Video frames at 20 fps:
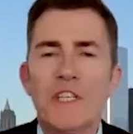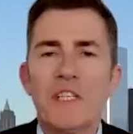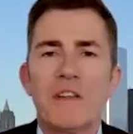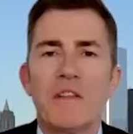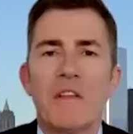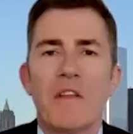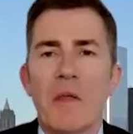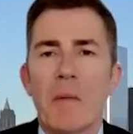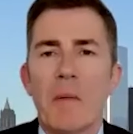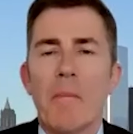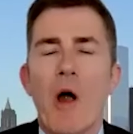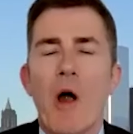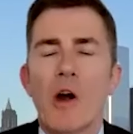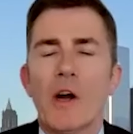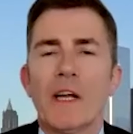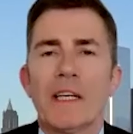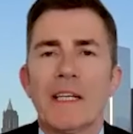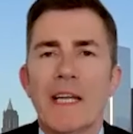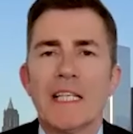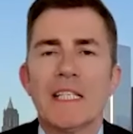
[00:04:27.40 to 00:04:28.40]
is it that the market
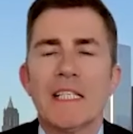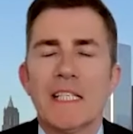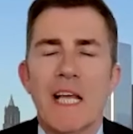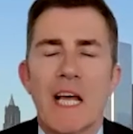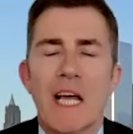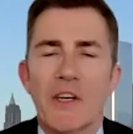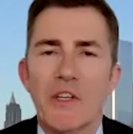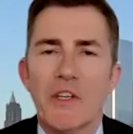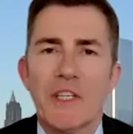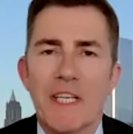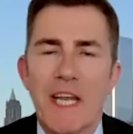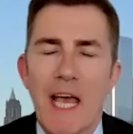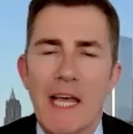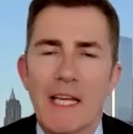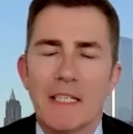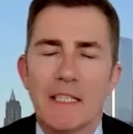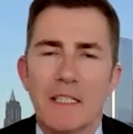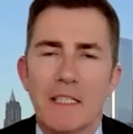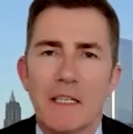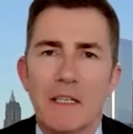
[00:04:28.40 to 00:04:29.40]
doesn't
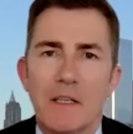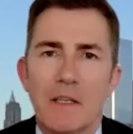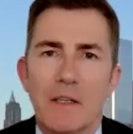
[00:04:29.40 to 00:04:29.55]
understand?